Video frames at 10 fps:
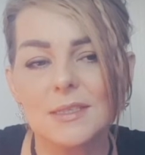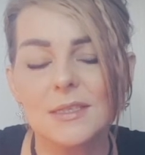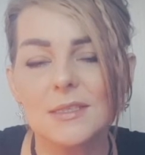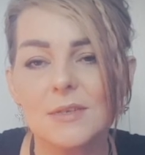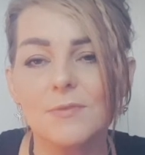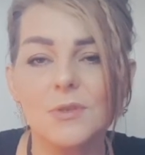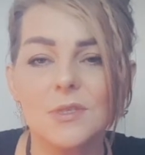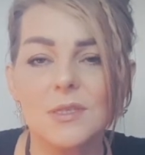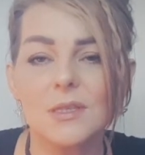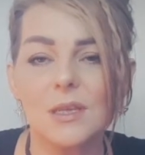and
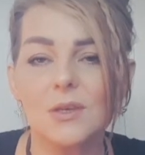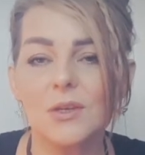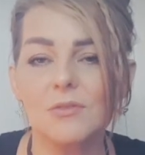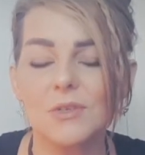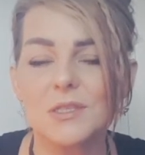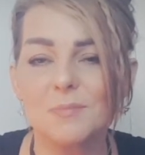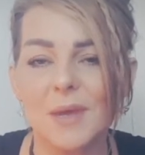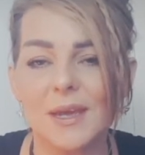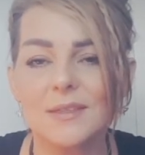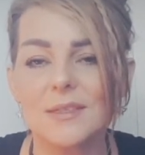differences that you can
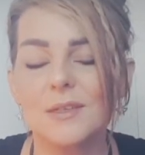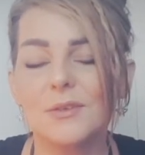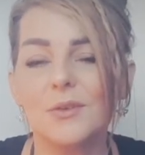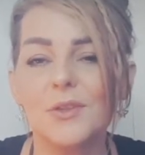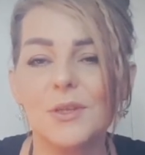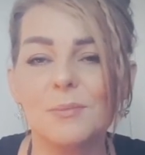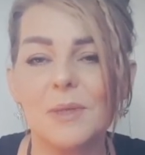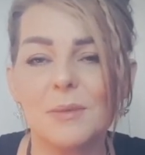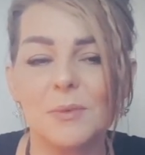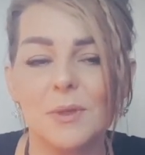respect in other
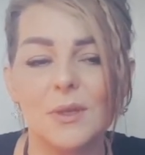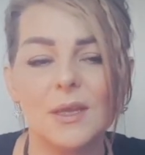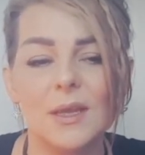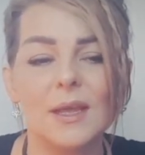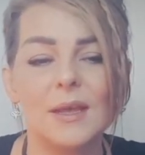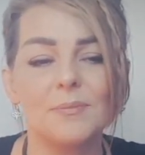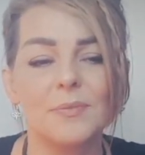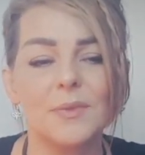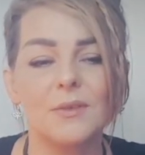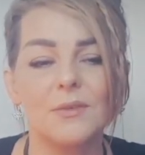people.
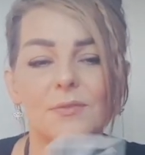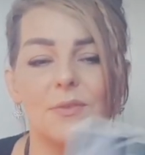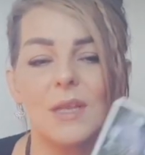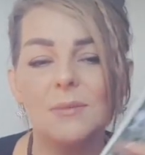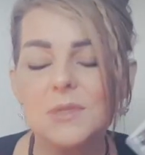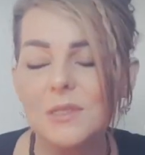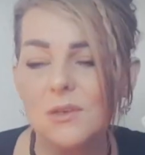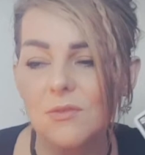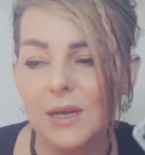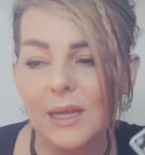Um, flames that
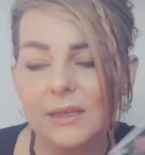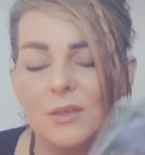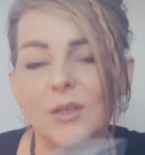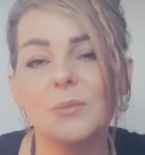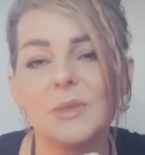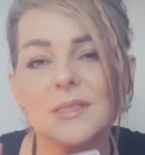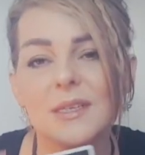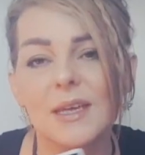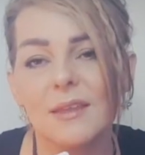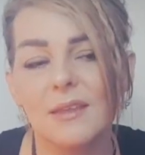are alike coming
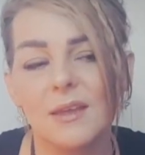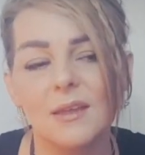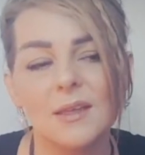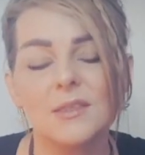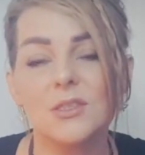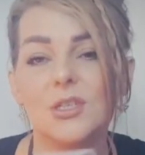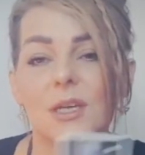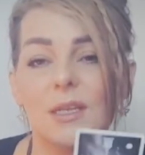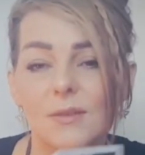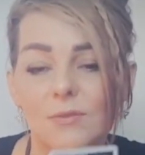together to
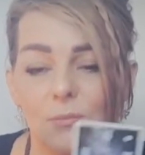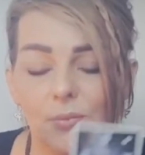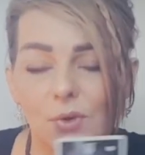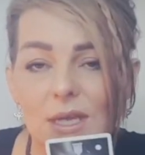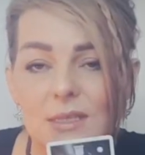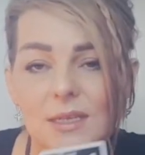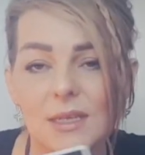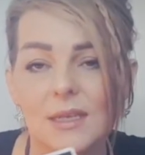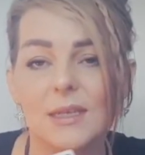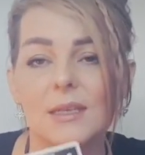shine even
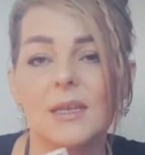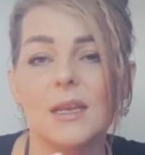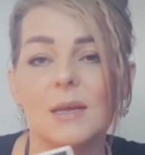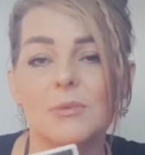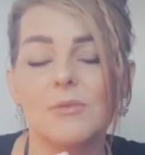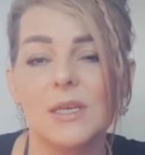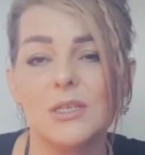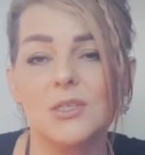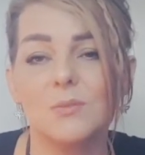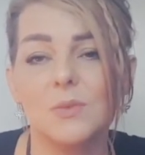brighter in
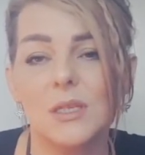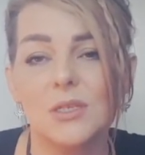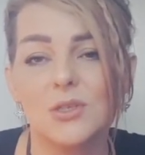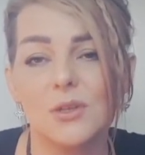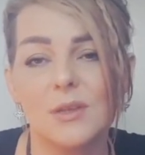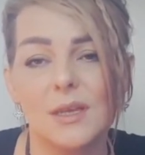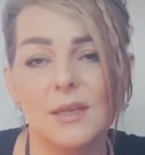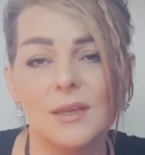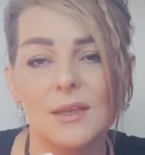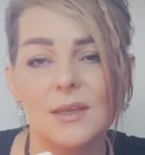collaboration with each other.
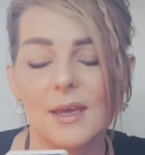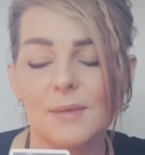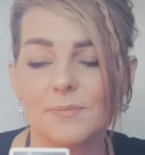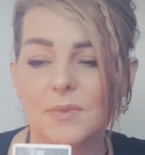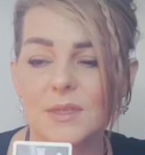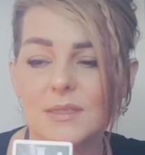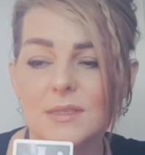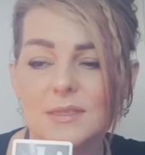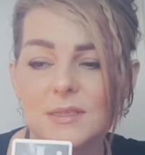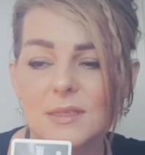Um, this
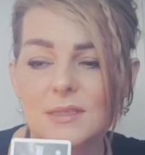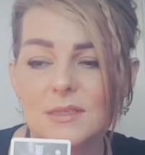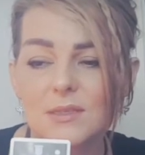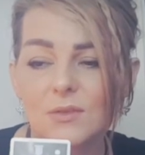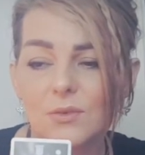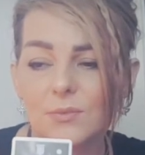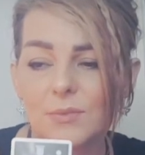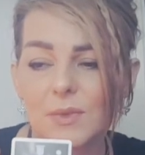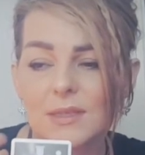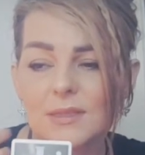is this is you know
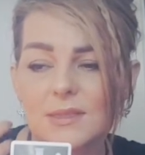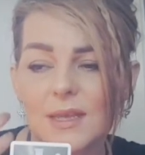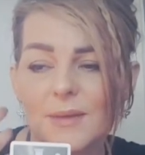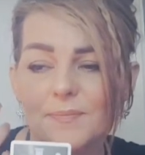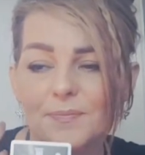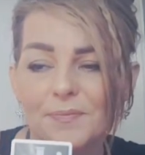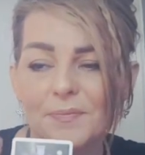it's um,